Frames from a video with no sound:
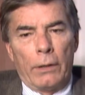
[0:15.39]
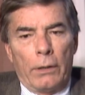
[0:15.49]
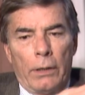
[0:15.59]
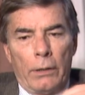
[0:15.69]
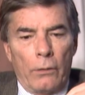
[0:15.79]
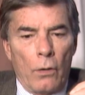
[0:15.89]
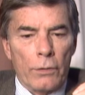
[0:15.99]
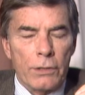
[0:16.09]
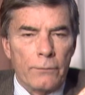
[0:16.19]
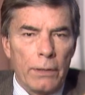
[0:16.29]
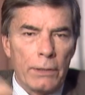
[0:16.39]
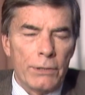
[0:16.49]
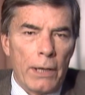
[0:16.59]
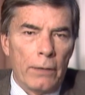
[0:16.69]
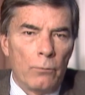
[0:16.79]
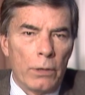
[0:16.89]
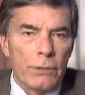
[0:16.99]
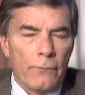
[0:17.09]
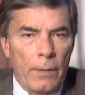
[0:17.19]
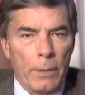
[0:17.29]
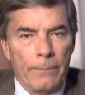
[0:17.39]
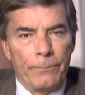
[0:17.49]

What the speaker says: on the civilian side was FEMA,